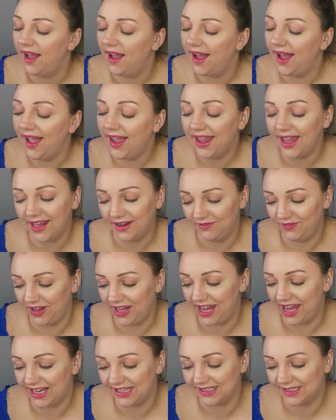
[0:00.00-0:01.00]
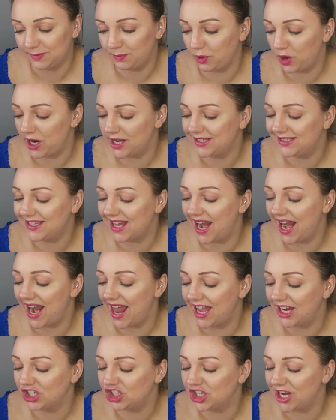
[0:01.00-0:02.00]
Eye Envy Express
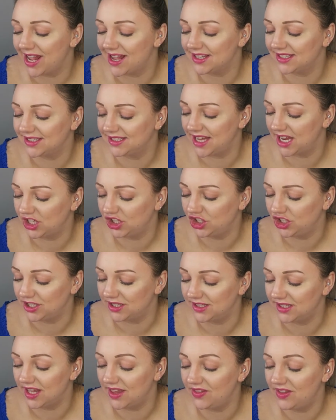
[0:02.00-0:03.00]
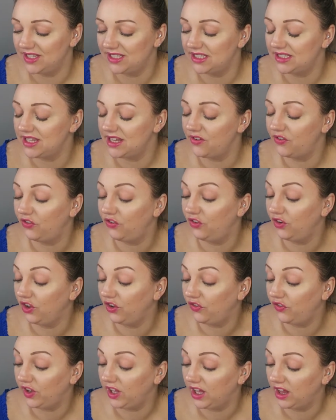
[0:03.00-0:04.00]
Lash Extensions. This is the
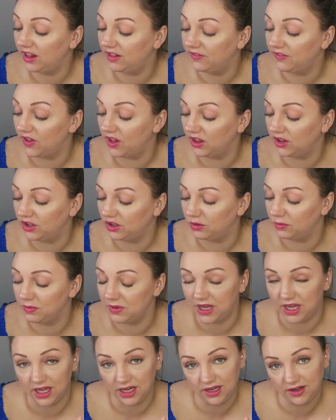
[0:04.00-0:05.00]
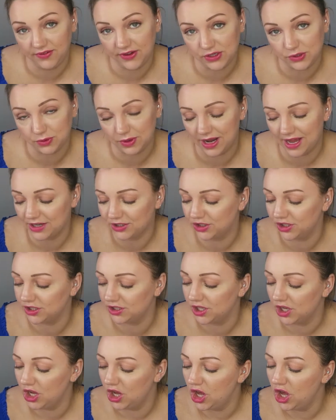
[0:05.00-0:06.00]
Fluffy Volume Individual
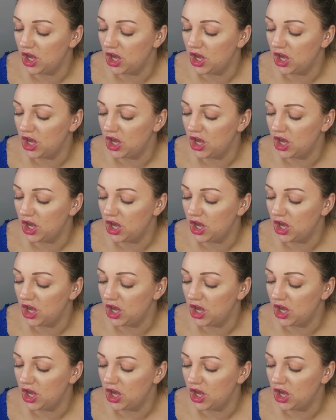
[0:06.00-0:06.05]
Lashes.